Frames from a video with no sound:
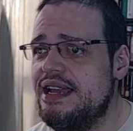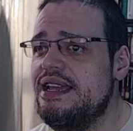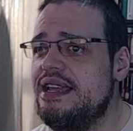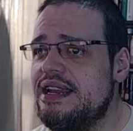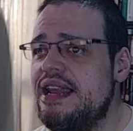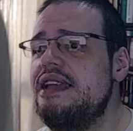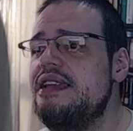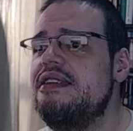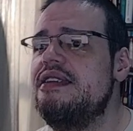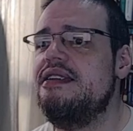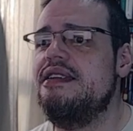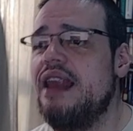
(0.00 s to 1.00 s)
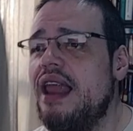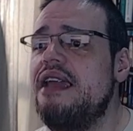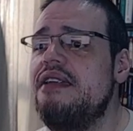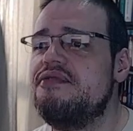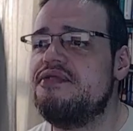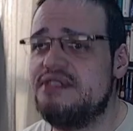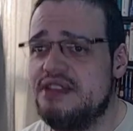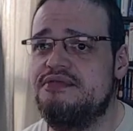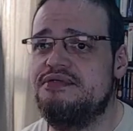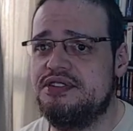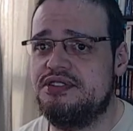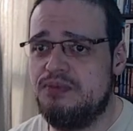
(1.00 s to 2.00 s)
a live
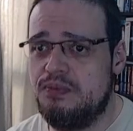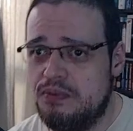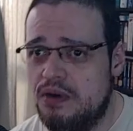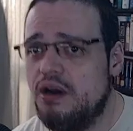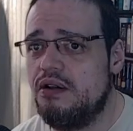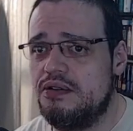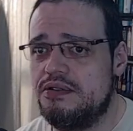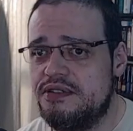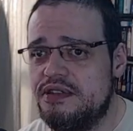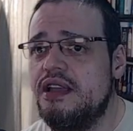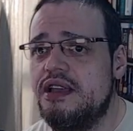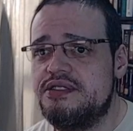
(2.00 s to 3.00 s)
service world.